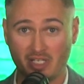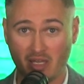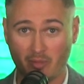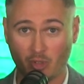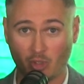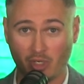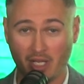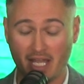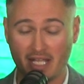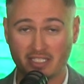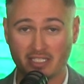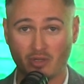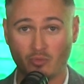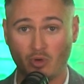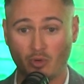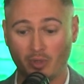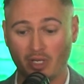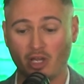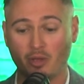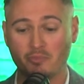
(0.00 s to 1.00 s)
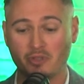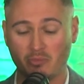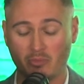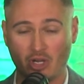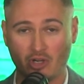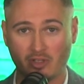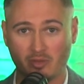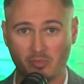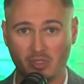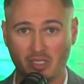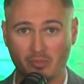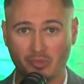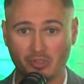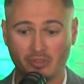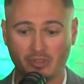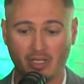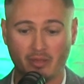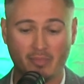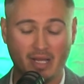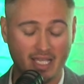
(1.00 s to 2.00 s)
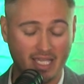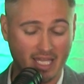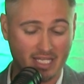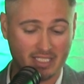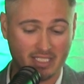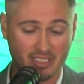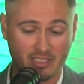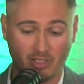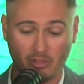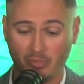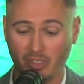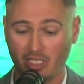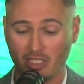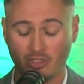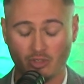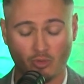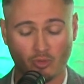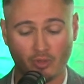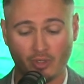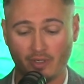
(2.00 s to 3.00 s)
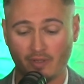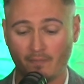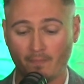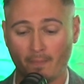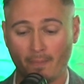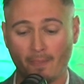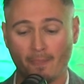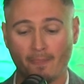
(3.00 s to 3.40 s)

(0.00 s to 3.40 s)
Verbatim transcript: the Democrats and what would help the American people. And my guess is it'll be ignored.